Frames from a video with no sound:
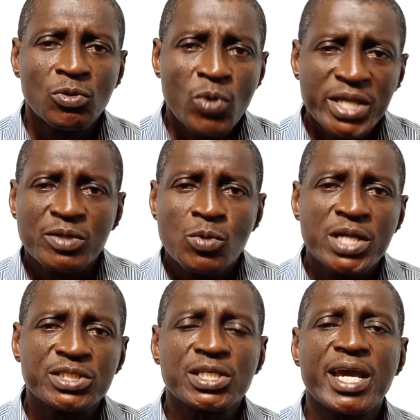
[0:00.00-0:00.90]
Weigh the
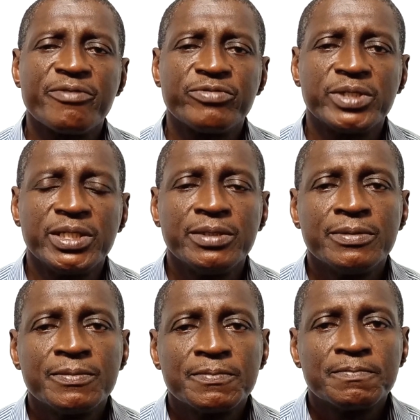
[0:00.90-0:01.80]
words carefully.
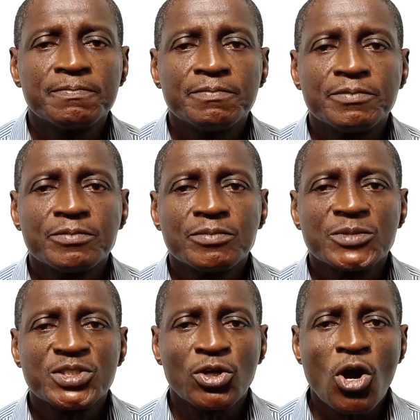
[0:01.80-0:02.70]

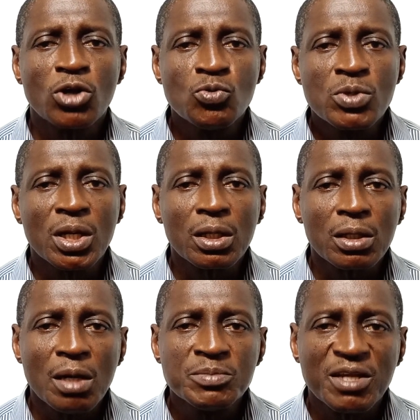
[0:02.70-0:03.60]
It's a God who
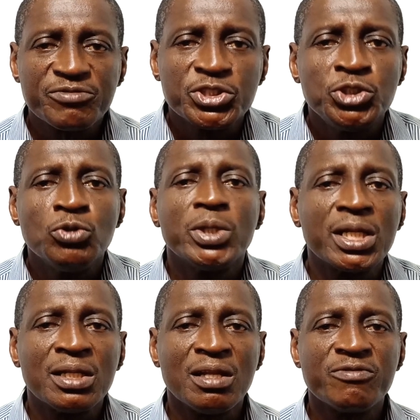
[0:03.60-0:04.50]
comes after you
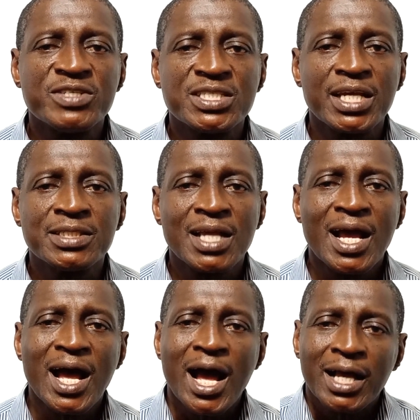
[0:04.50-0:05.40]
in love and says,
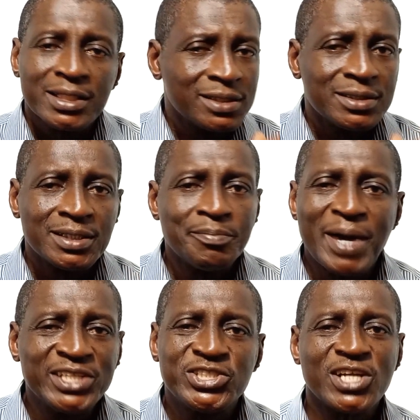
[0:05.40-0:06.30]

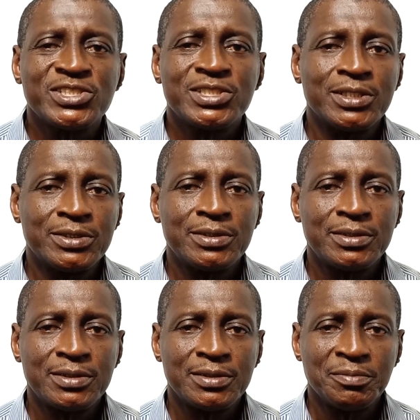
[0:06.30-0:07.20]
My
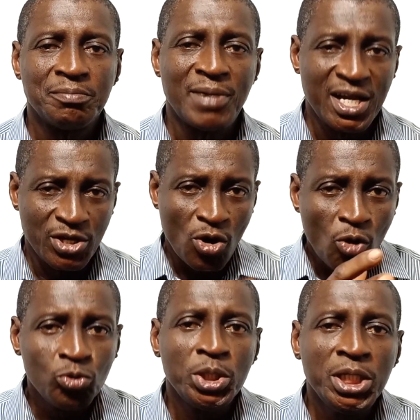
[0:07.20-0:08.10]
justice, my
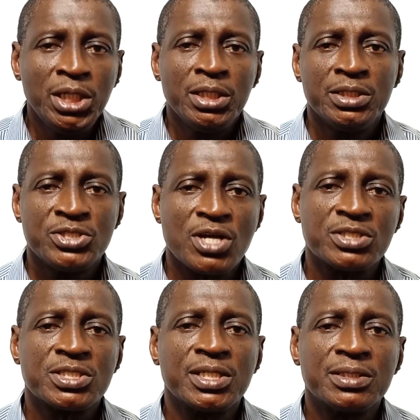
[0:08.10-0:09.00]
holy
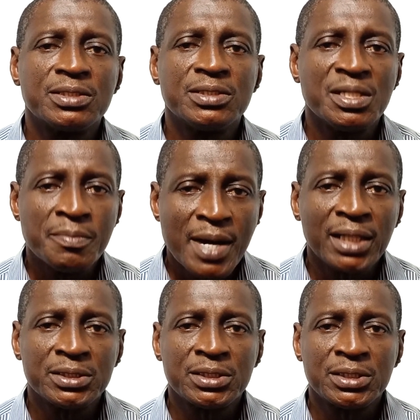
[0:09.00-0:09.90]
justice,
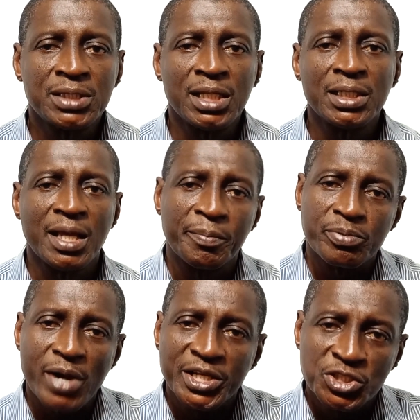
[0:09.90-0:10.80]
demands that a
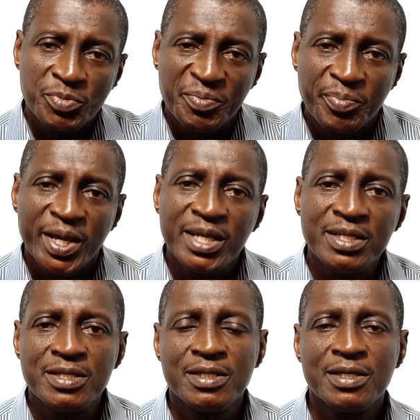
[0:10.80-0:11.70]
price be
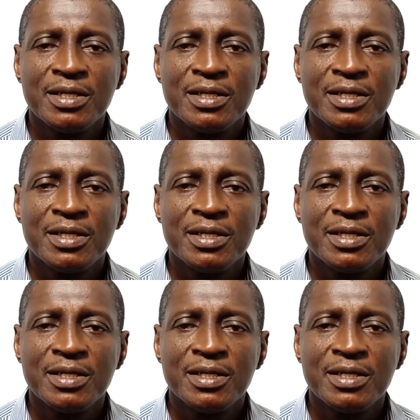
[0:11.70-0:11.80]
paid